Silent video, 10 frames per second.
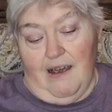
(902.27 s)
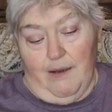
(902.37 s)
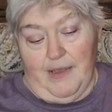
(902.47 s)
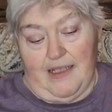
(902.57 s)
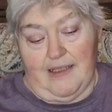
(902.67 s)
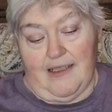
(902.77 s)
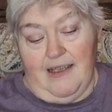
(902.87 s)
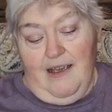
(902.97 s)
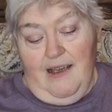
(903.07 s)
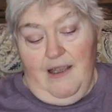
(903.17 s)
Comics.
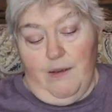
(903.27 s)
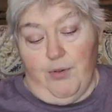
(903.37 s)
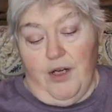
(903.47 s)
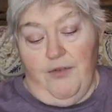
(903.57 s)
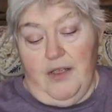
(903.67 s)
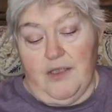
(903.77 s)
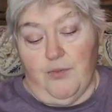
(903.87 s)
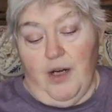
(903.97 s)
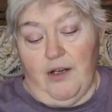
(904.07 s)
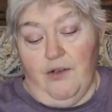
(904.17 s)

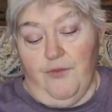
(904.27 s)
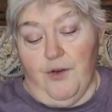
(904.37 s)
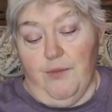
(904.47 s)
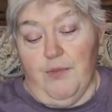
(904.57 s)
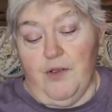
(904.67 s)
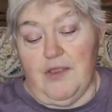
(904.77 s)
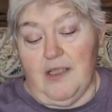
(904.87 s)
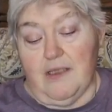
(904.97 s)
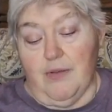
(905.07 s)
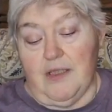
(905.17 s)
Previous record for the most
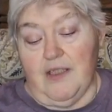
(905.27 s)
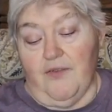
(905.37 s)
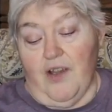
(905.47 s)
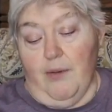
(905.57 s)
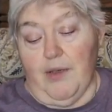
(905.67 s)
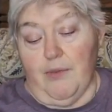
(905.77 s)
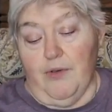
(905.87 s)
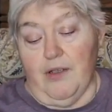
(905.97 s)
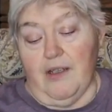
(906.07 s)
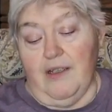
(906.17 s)
expensive comic
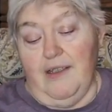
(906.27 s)
book